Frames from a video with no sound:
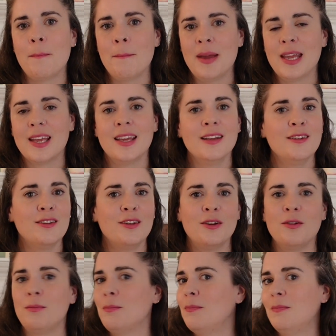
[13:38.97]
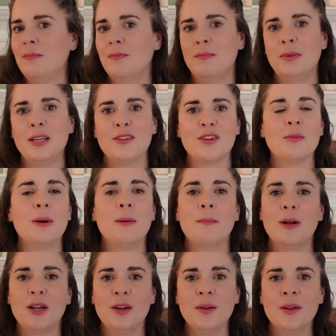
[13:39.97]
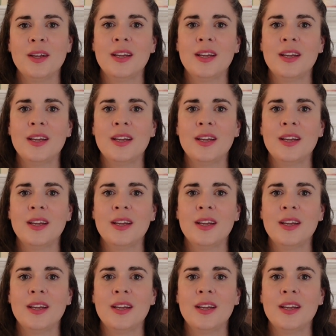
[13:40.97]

making, so please comment below.